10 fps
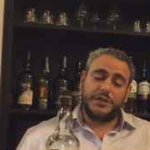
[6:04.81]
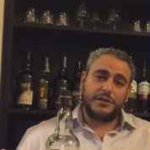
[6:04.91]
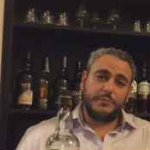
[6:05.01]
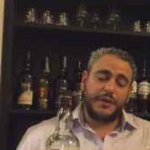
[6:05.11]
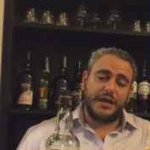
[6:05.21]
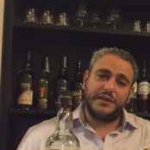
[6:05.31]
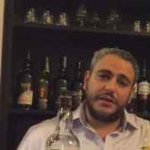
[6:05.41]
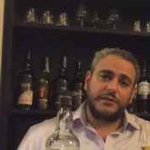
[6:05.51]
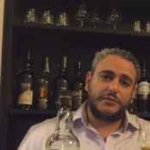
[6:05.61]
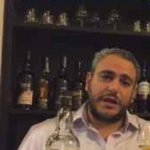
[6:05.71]
There'll be
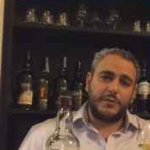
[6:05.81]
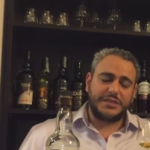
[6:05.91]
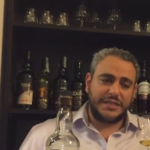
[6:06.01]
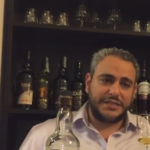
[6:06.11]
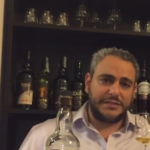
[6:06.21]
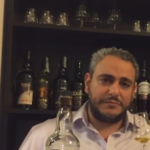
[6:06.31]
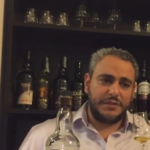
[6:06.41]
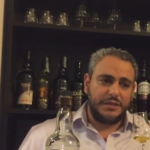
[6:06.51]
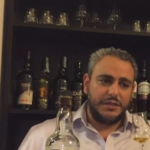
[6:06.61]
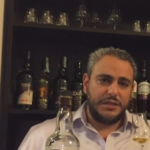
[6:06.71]
other great whiskies
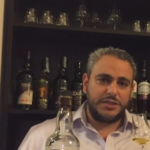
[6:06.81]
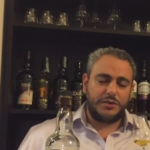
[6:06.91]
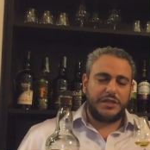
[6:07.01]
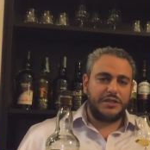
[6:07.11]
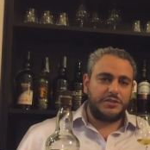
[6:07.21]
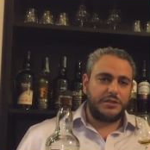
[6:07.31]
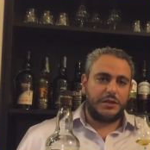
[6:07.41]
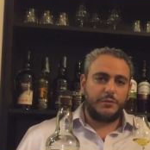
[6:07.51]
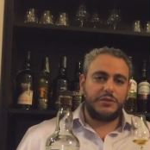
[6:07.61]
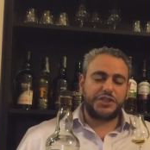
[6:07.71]
and so on.
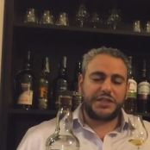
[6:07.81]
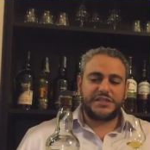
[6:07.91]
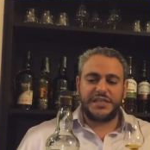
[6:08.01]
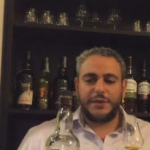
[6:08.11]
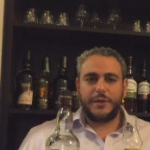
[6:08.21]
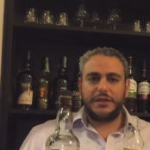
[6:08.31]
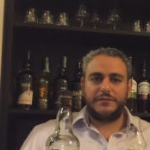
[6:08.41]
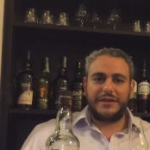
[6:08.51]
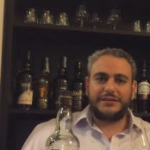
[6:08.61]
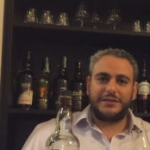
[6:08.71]
I will shed a tear when
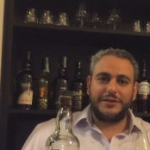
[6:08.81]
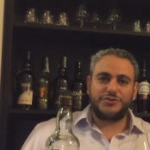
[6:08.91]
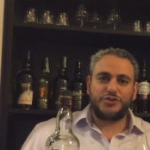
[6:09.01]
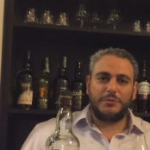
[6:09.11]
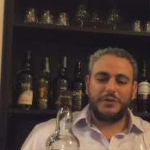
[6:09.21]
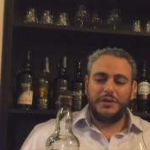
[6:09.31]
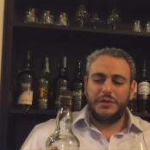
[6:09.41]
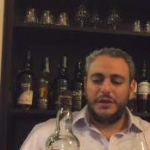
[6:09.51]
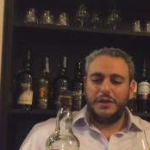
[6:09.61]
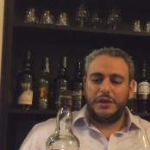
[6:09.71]
I've had the last drop
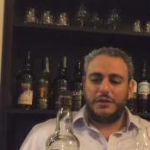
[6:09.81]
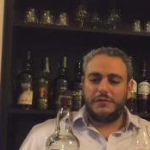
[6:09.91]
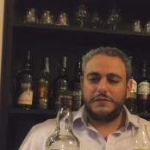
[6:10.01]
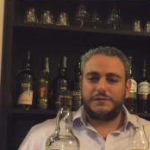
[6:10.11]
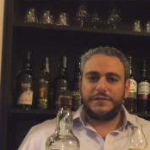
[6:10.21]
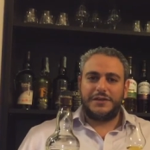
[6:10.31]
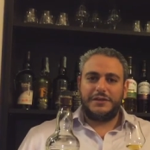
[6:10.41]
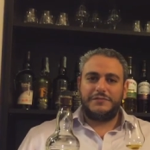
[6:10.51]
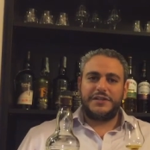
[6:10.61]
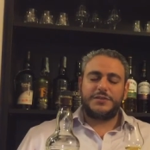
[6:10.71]
of
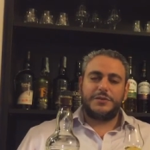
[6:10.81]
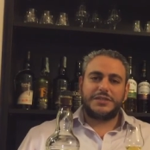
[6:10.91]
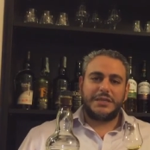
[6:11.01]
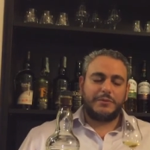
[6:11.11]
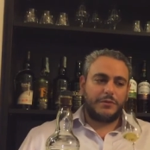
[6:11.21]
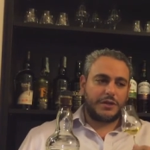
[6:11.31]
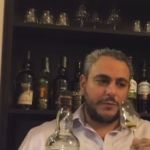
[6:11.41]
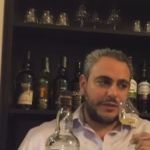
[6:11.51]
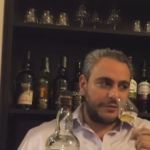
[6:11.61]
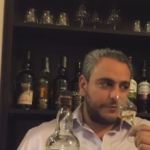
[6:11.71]
this whiskey, but what
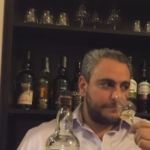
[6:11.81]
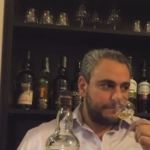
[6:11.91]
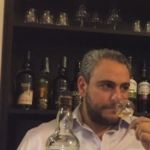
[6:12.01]
can we do?